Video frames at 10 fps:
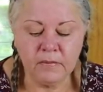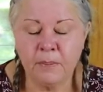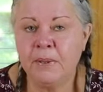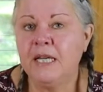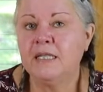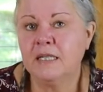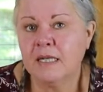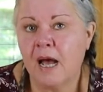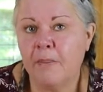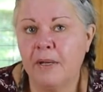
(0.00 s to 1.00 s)
Pizza
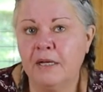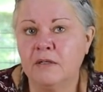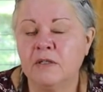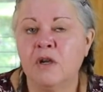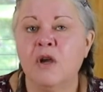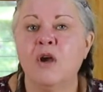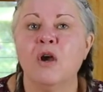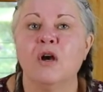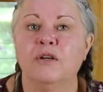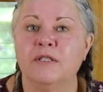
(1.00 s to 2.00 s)
toppings
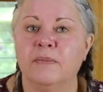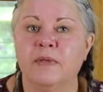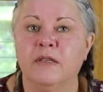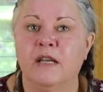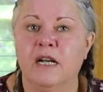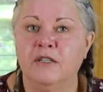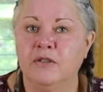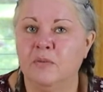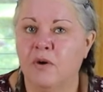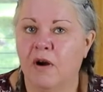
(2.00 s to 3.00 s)
are something that I
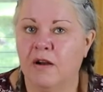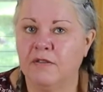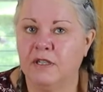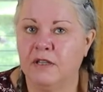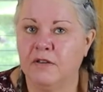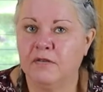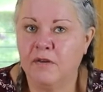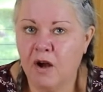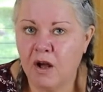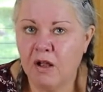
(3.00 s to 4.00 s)
do more often in the
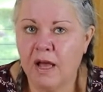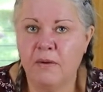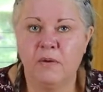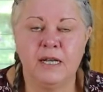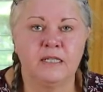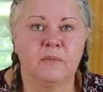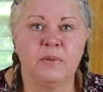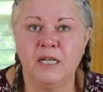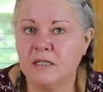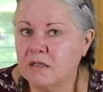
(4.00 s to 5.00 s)
fall. I will get some
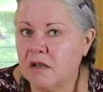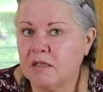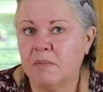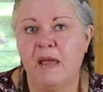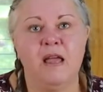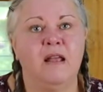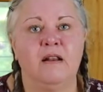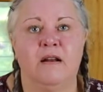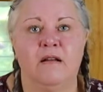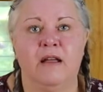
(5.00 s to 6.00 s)
pizza sauce made,
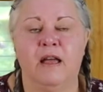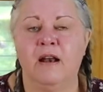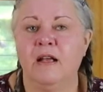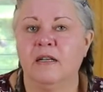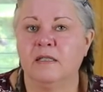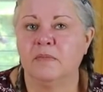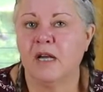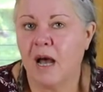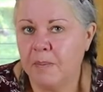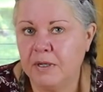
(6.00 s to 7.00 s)
and I'll get some
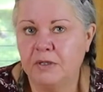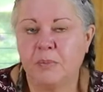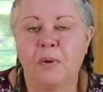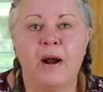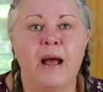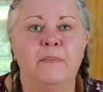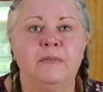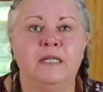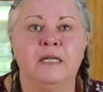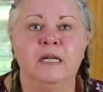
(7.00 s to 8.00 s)
toppings
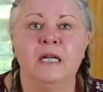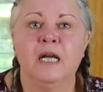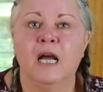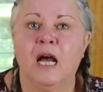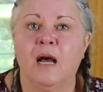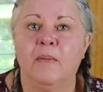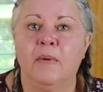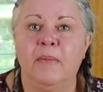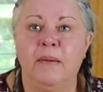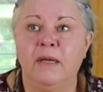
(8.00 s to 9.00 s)
prepped, and
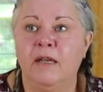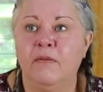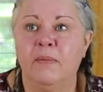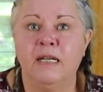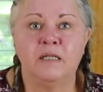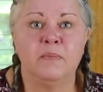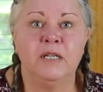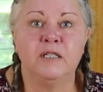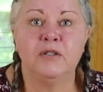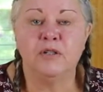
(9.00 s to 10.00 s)
maybe even make some
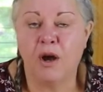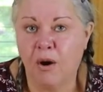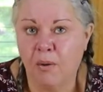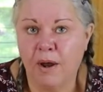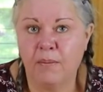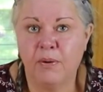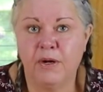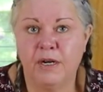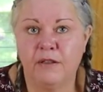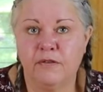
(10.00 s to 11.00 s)
pizza dough and
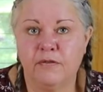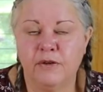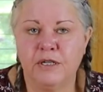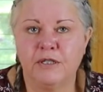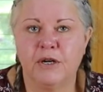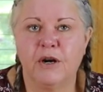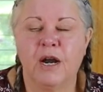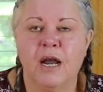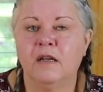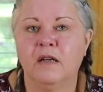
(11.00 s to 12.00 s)
put it in the freezer.
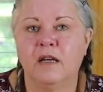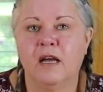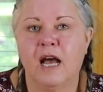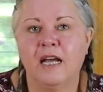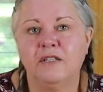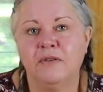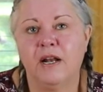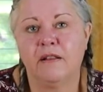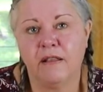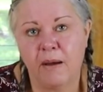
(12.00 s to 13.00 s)
I do
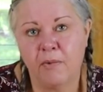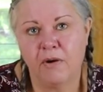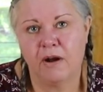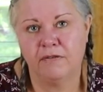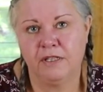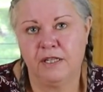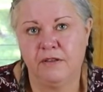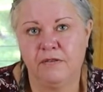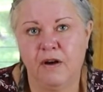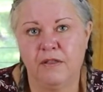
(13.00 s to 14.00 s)
that a lot more often in
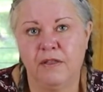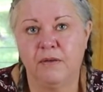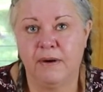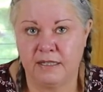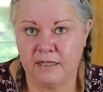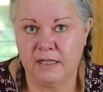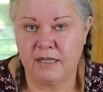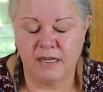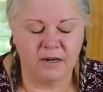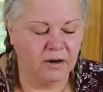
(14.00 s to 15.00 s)
the fall than the rest of the
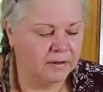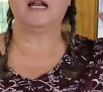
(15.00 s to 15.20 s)
year.